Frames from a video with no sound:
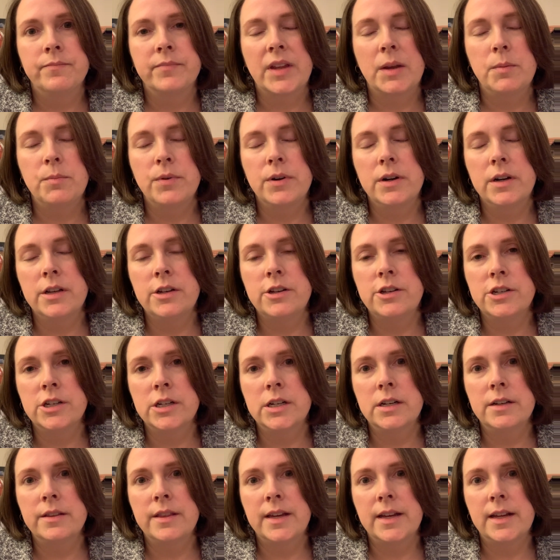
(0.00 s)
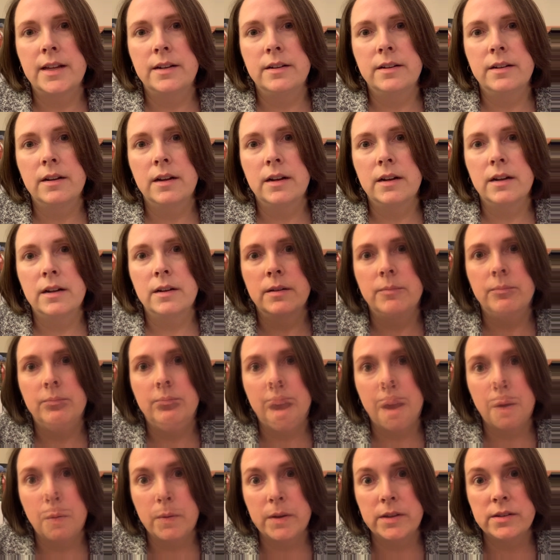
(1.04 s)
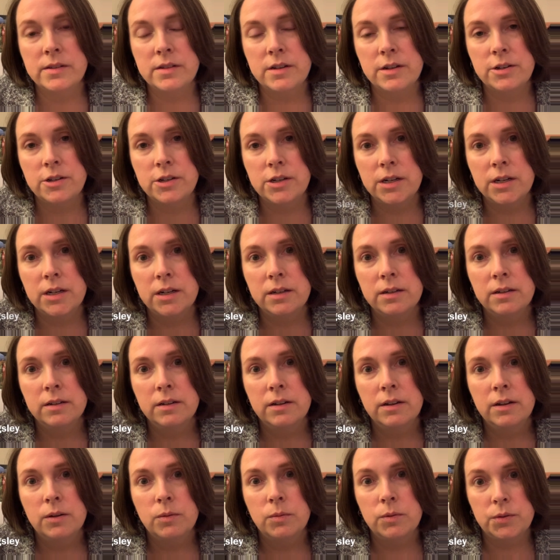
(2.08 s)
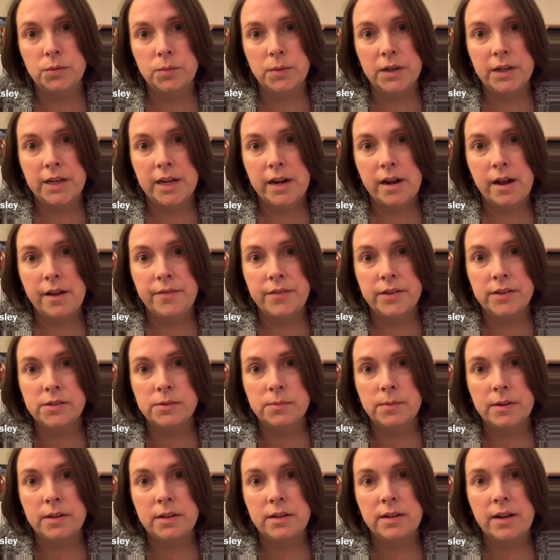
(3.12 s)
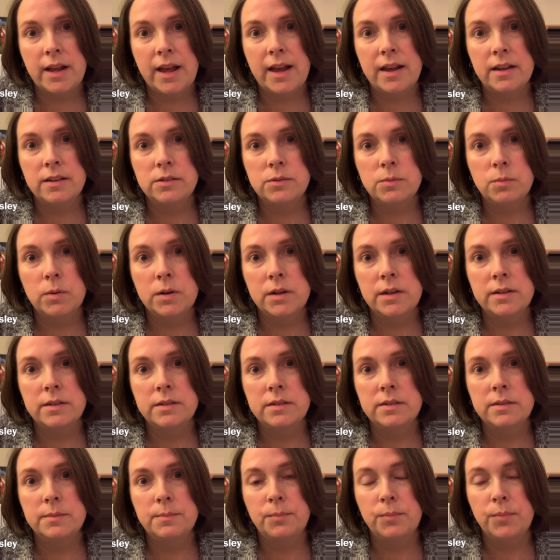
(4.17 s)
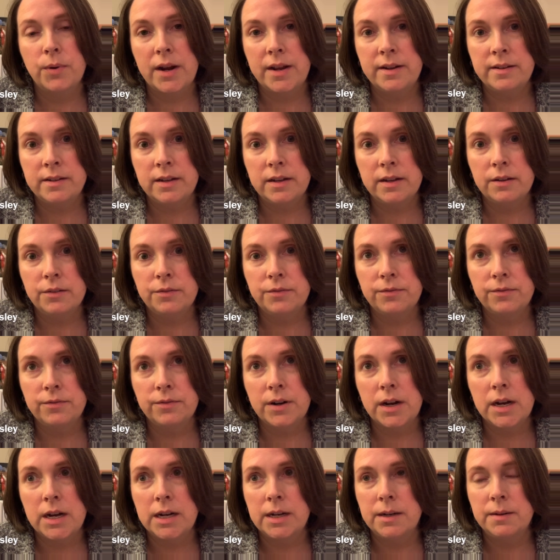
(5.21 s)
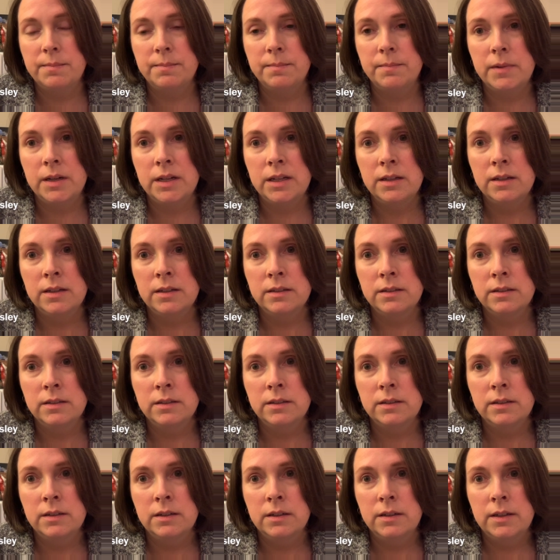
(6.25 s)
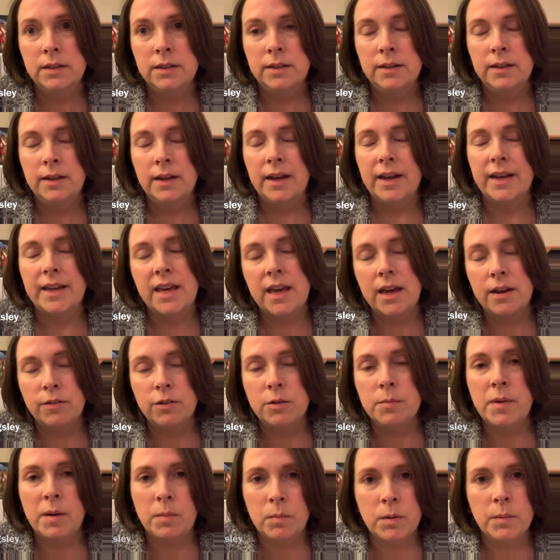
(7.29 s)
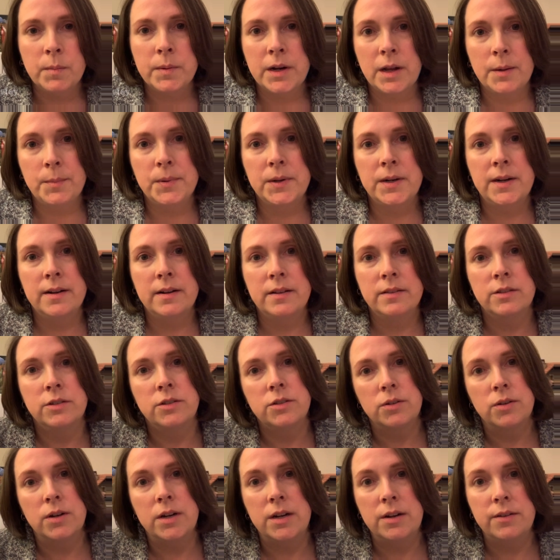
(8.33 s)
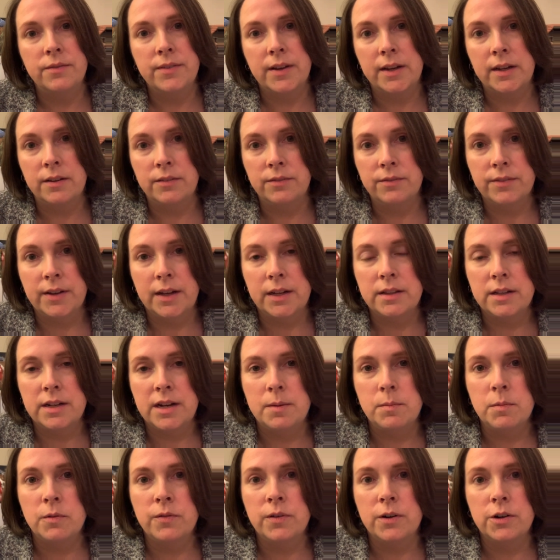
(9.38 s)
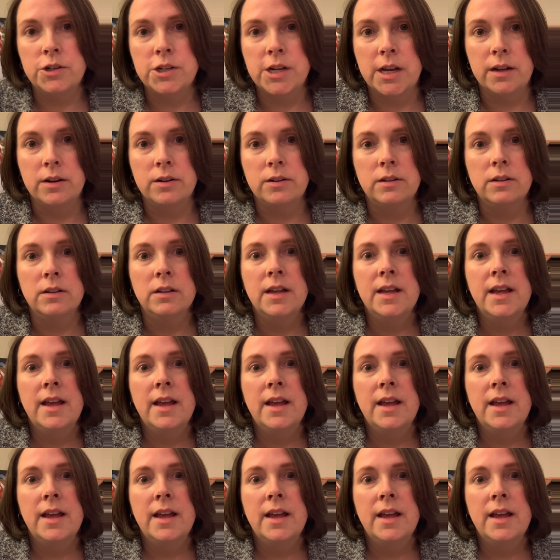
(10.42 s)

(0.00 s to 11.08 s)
Pretty sure that the Highway Stitcher was working on this one, as was Brenda from I can't remember, but I'll put it on the screen if I can find the name of her channel.